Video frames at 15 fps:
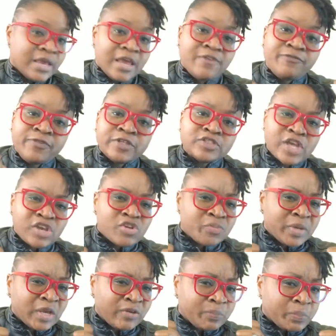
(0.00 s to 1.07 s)
It feels like you're
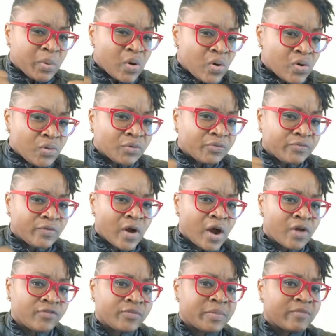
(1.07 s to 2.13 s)
being pulled
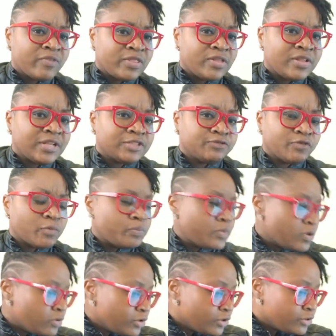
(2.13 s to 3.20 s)
far from everything that's
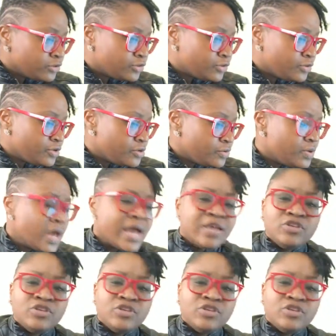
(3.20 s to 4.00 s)
familiar to you.